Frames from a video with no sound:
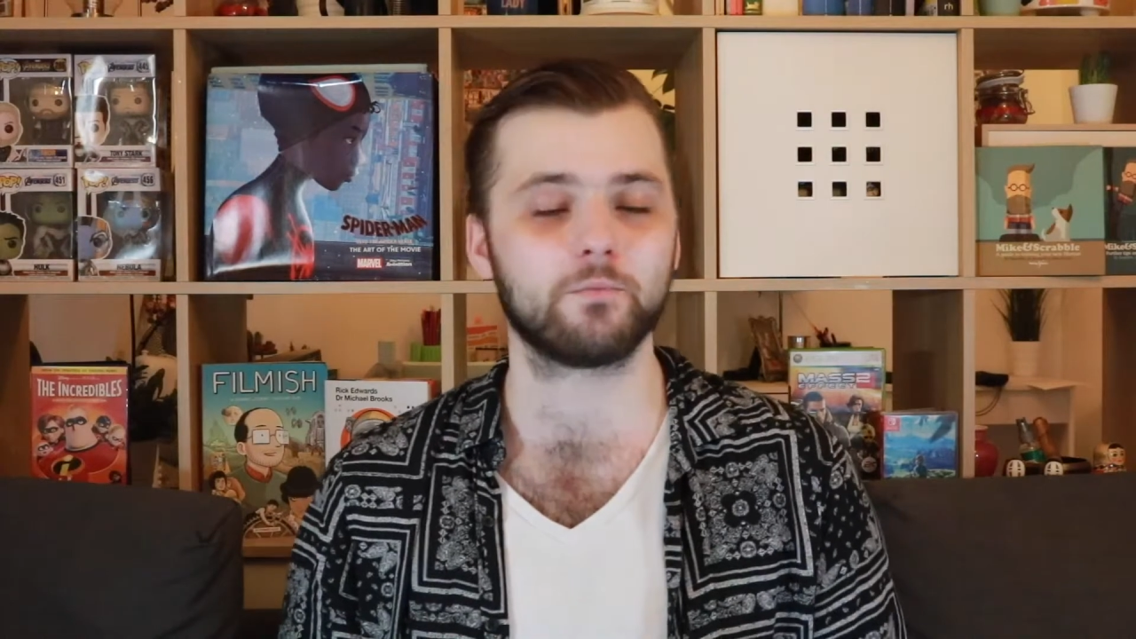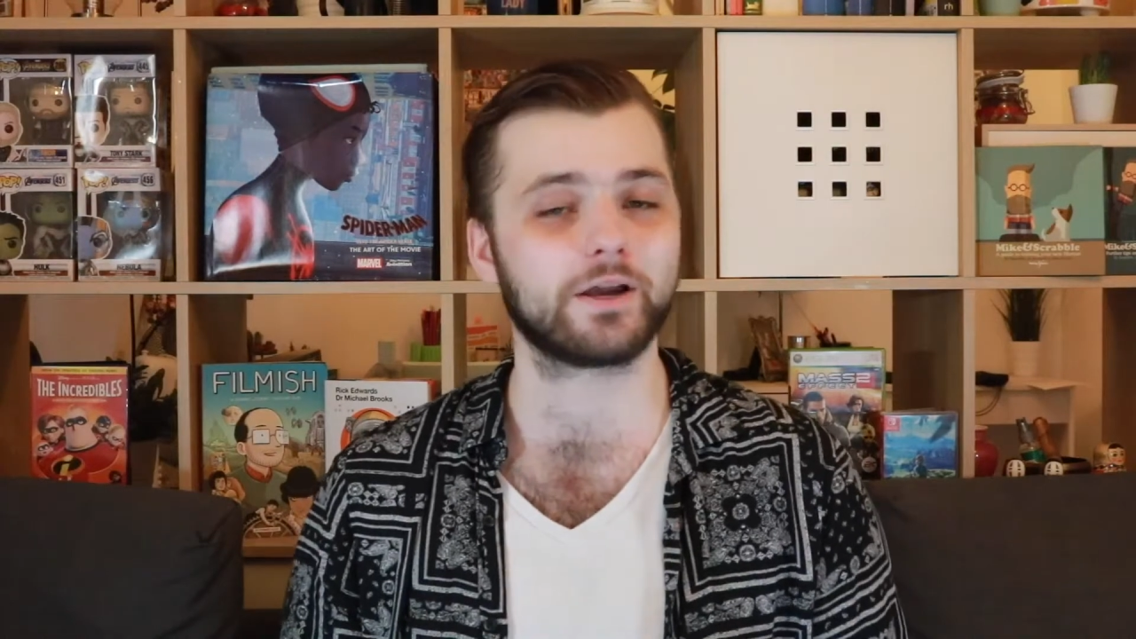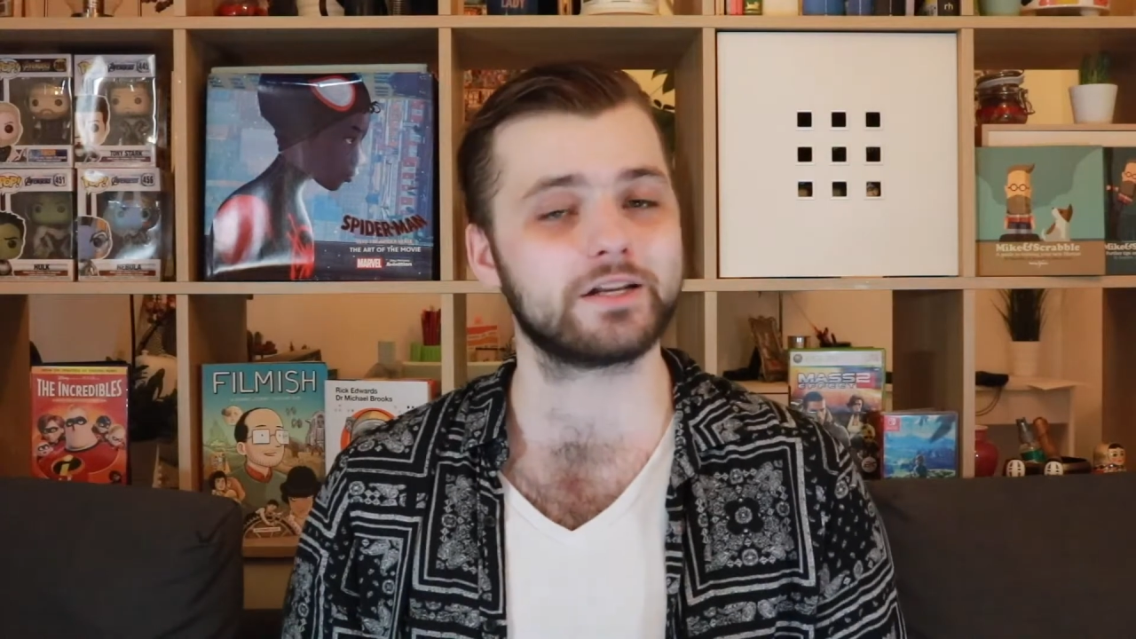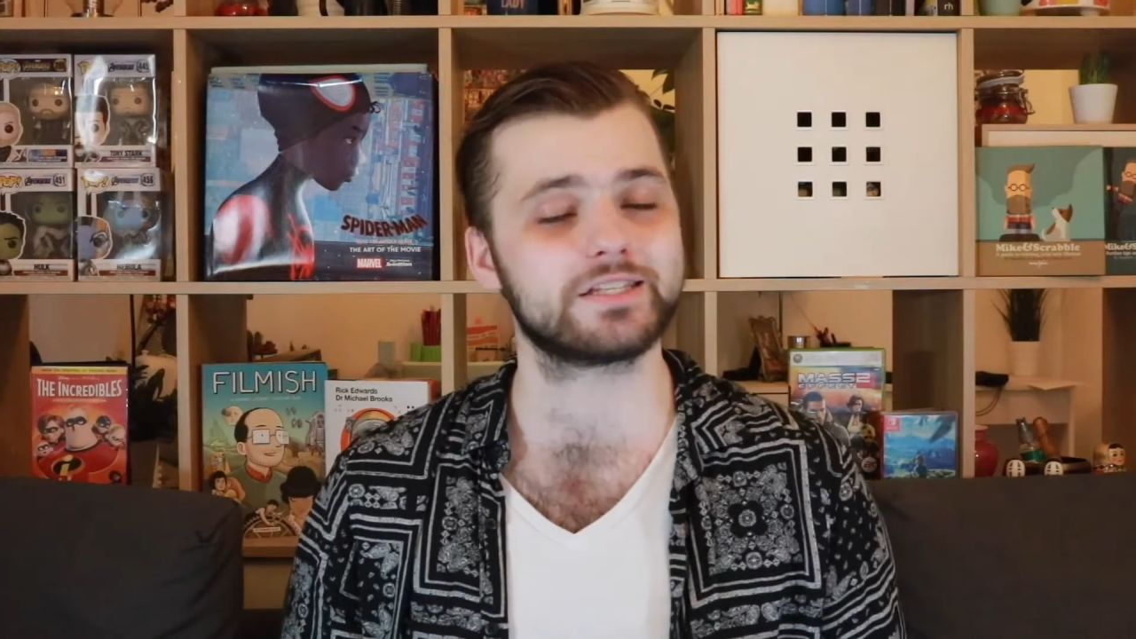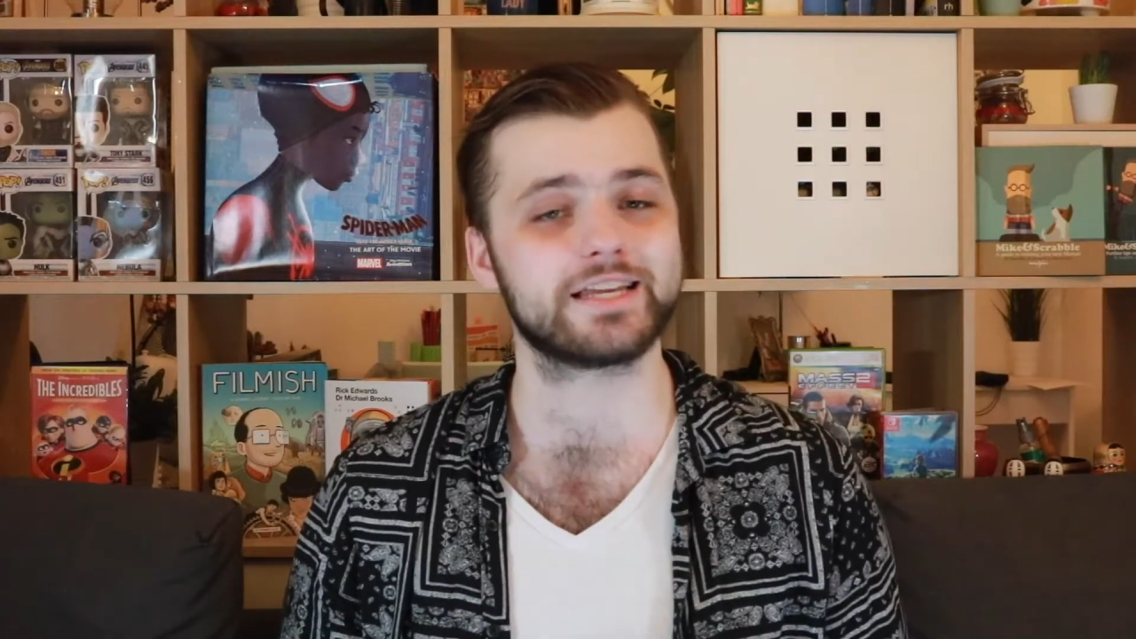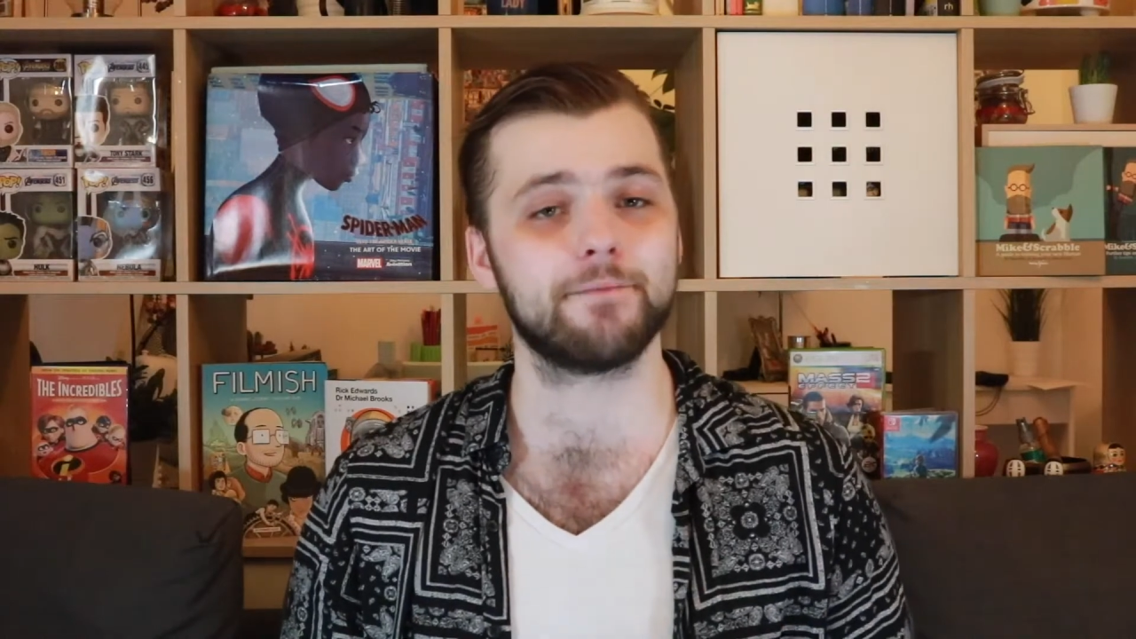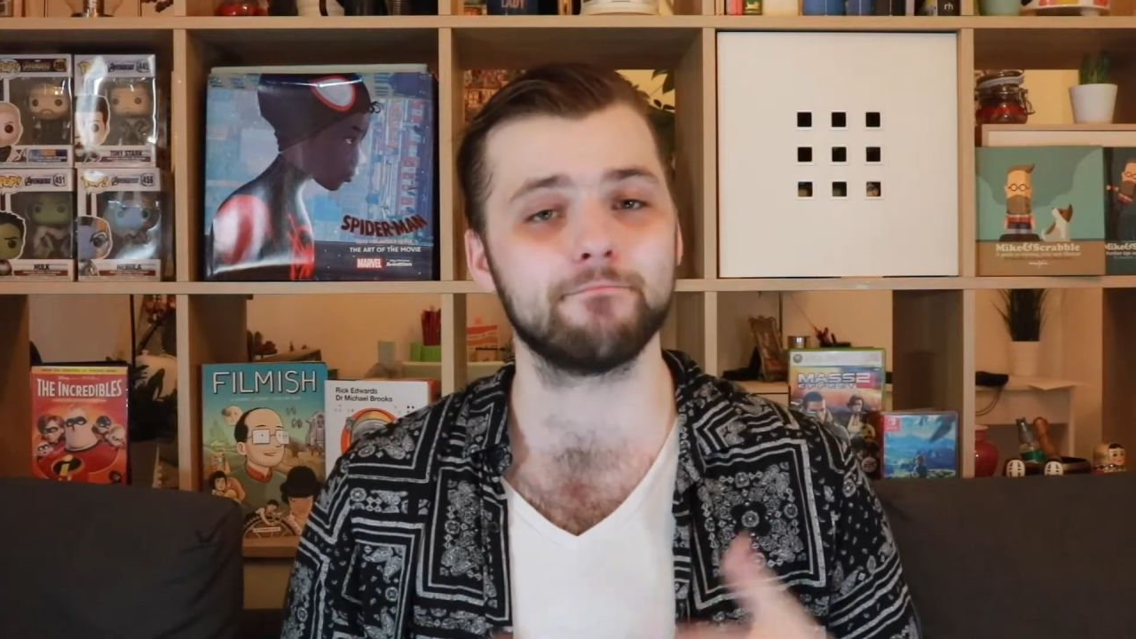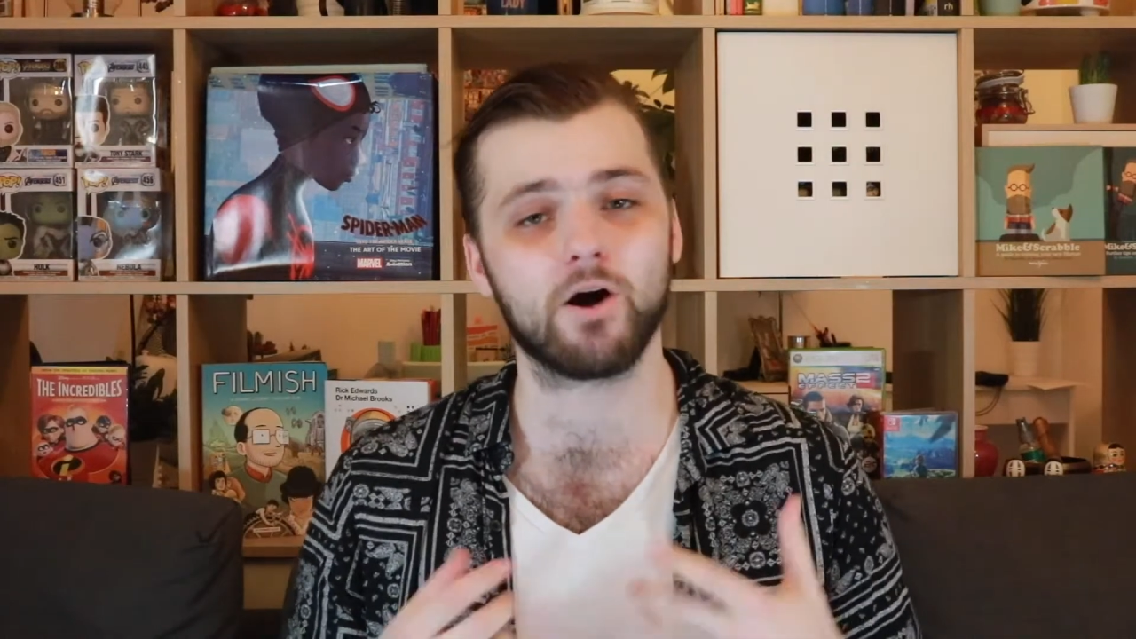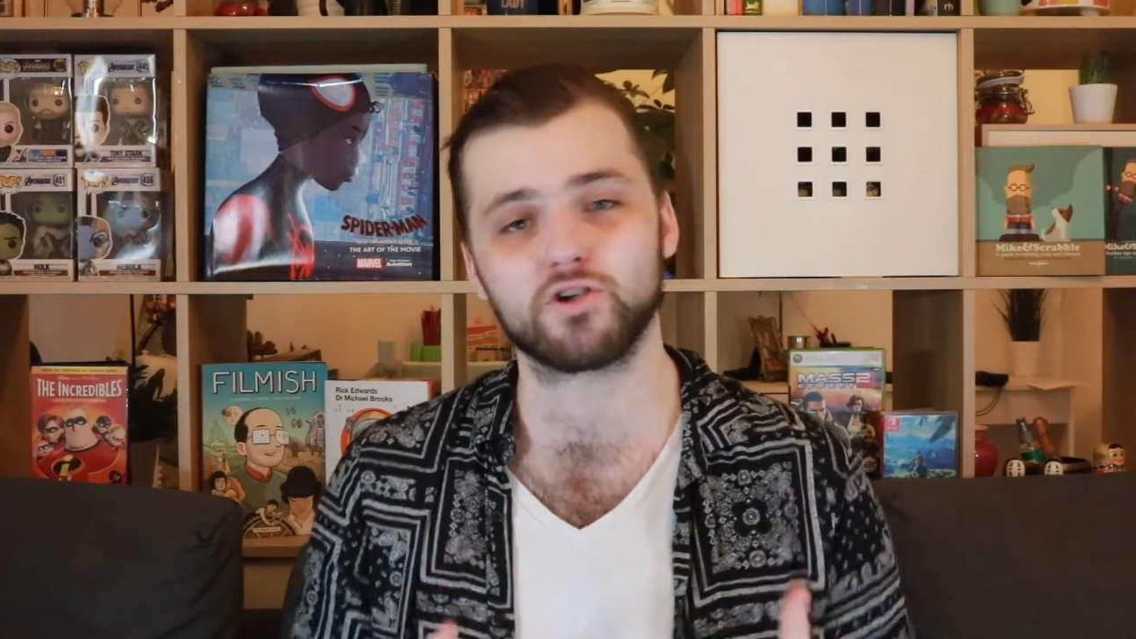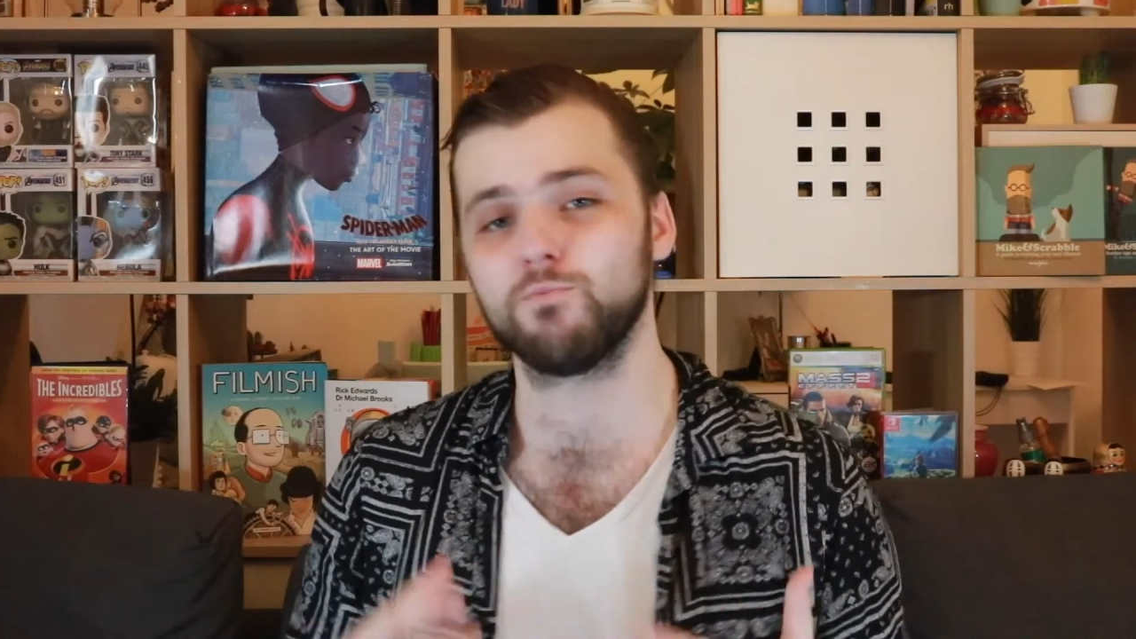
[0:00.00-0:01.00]
we're going to see a
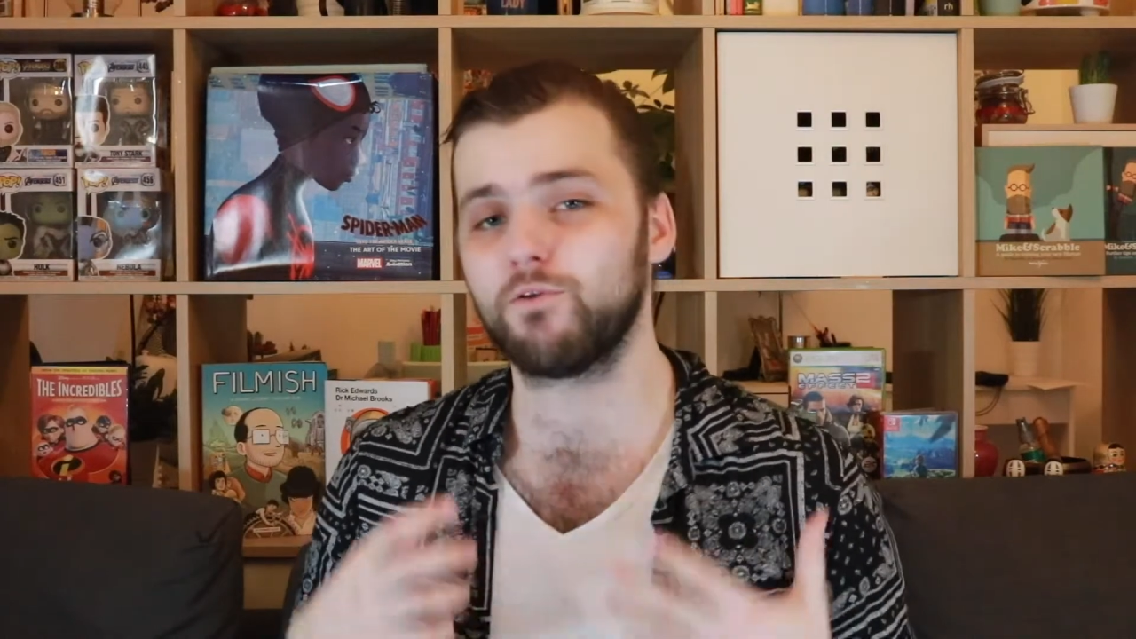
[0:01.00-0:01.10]
much